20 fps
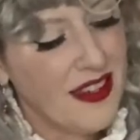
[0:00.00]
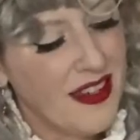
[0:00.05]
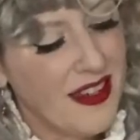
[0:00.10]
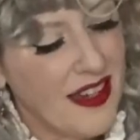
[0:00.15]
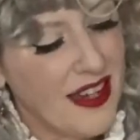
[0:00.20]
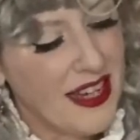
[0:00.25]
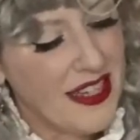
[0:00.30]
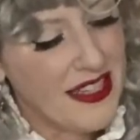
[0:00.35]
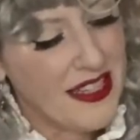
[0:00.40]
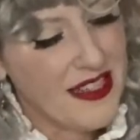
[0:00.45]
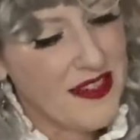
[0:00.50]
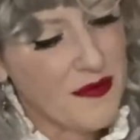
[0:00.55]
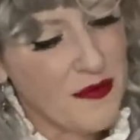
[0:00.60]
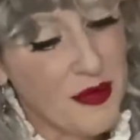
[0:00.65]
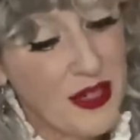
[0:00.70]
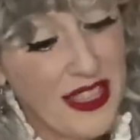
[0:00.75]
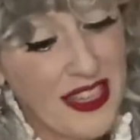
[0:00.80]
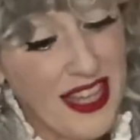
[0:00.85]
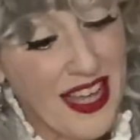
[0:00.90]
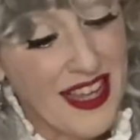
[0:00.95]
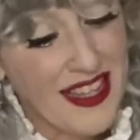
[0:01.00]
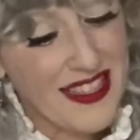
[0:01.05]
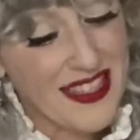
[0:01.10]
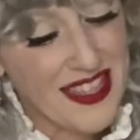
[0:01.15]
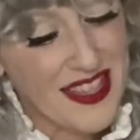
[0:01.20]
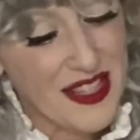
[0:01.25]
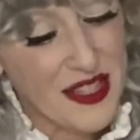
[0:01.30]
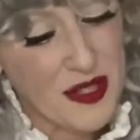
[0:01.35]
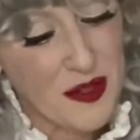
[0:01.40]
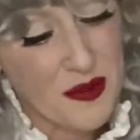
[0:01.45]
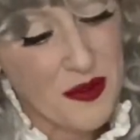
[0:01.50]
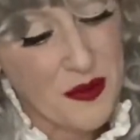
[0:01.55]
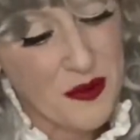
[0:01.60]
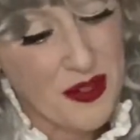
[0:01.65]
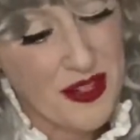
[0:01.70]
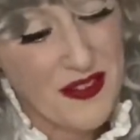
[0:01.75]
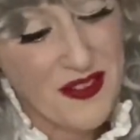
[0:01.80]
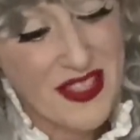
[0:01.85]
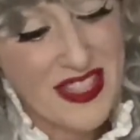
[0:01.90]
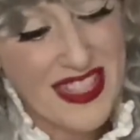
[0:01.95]
I didn't realize that this was one
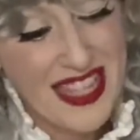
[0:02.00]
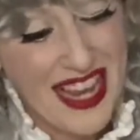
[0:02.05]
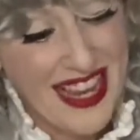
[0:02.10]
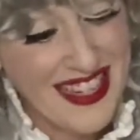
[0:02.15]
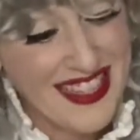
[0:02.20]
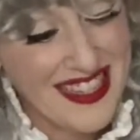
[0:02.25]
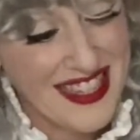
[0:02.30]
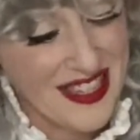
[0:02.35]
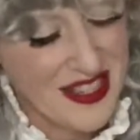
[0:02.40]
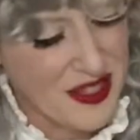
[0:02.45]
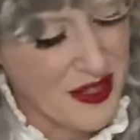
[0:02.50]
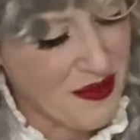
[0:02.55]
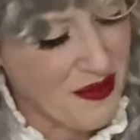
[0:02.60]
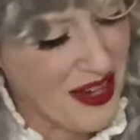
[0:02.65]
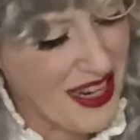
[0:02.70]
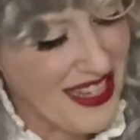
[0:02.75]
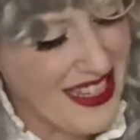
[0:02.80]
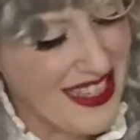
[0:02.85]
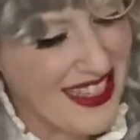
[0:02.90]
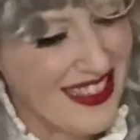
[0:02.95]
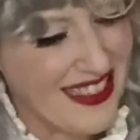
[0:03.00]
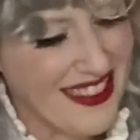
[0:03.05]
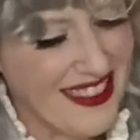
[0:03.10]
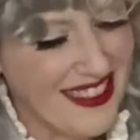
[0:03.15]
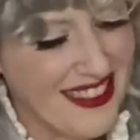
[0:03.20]
of Santa's reindeer.